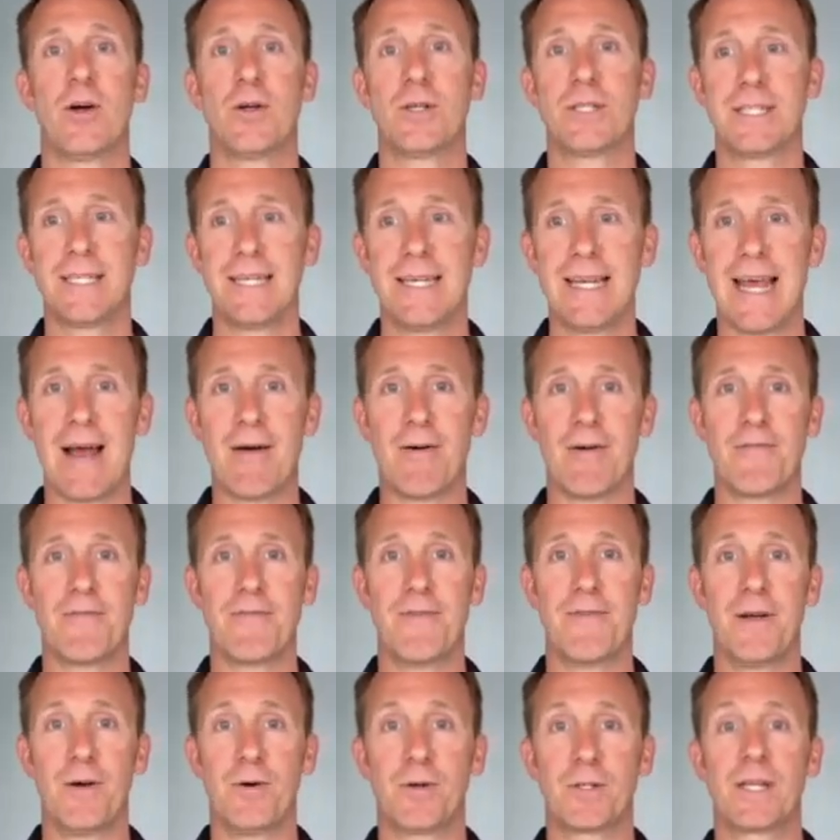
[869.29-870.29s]
see how it
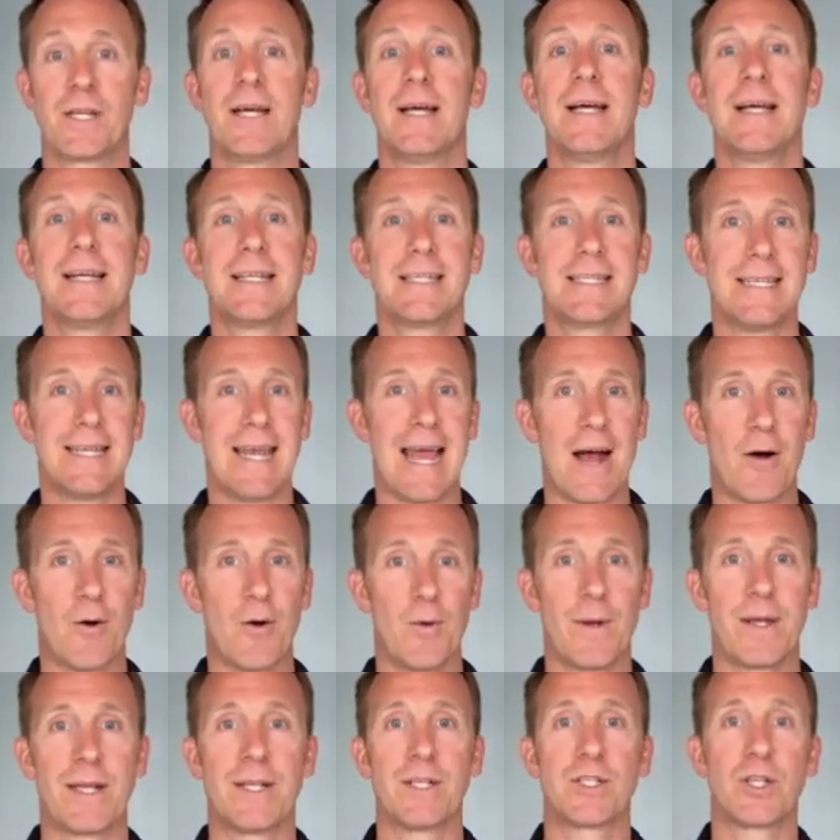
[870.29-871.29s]
feels, see how
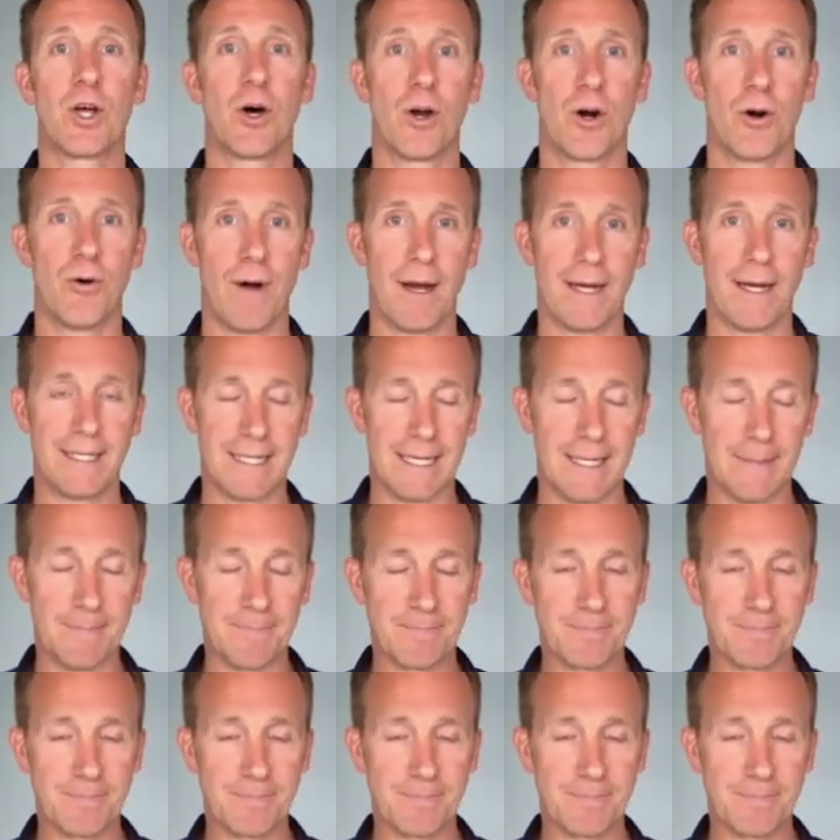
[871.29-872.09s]
we can tolerate it.